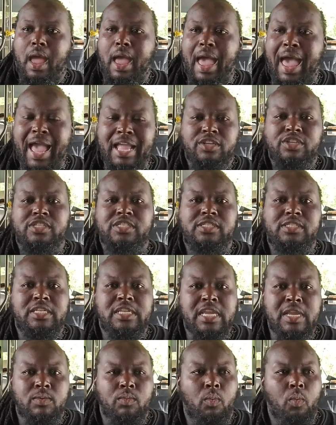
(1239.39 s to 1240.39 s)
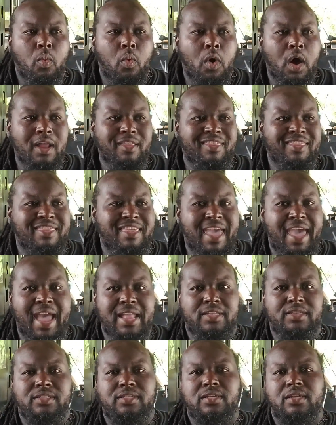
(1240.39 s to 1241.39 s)
I just didn't want
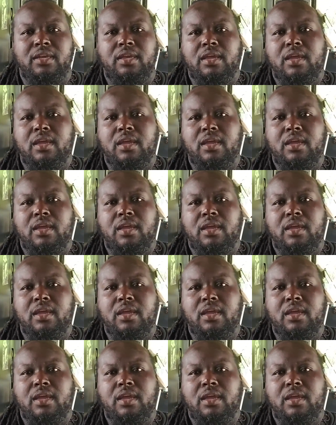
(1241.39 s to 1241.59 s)
that